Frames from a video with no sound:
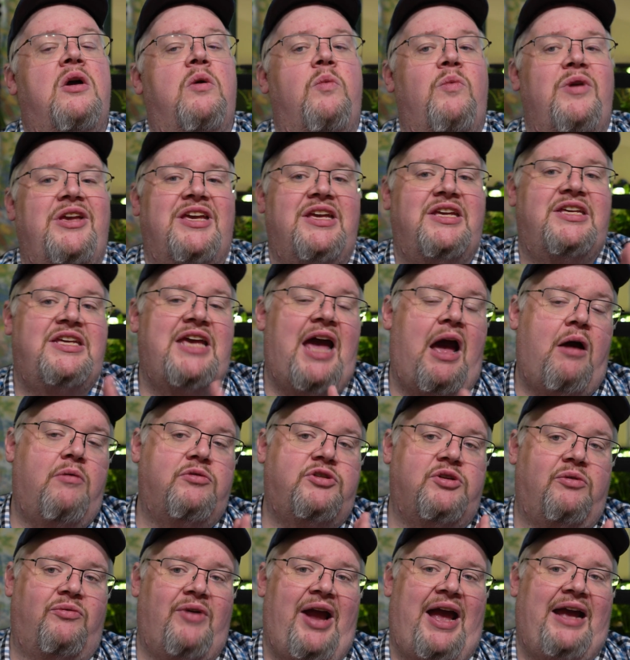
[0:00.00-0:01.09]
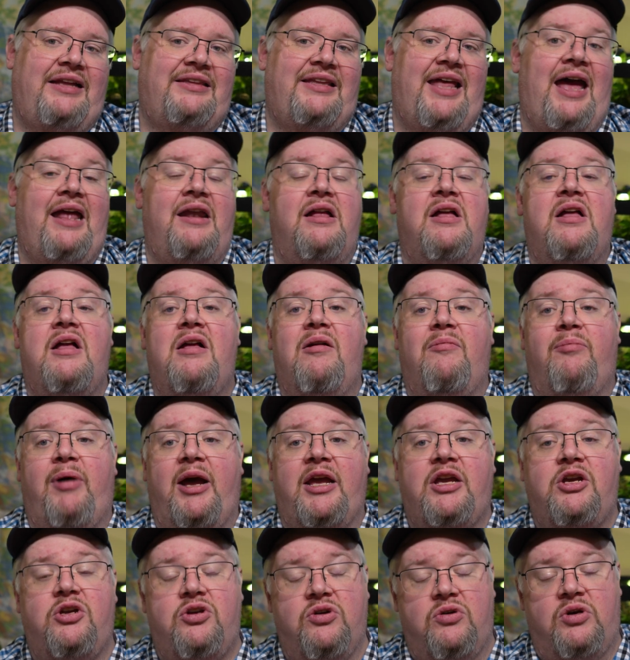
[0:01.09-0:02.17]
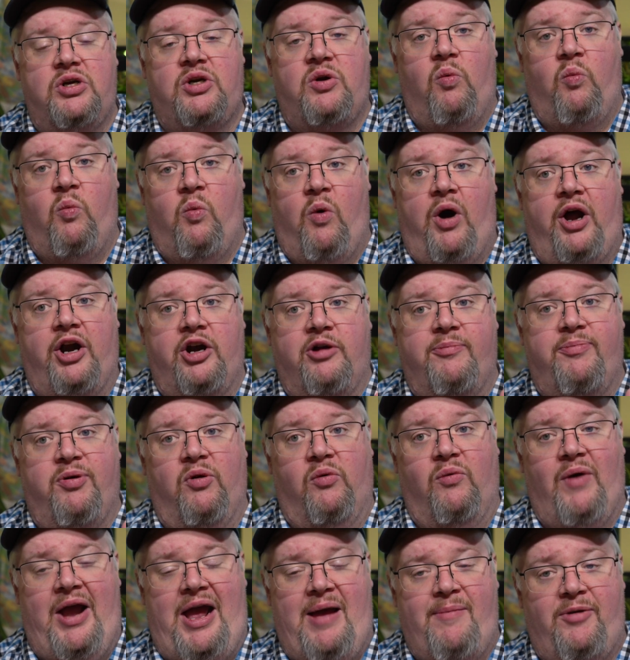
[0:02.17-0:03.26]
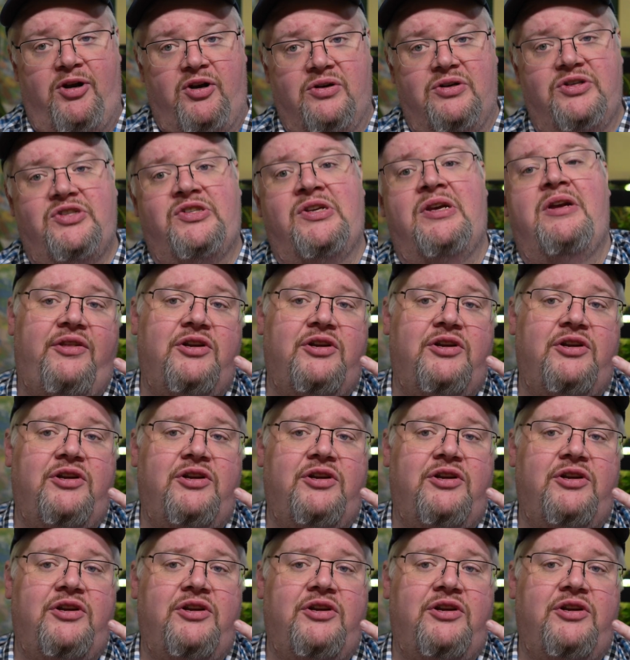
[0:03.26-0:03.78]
we can counteract that by good water parameters.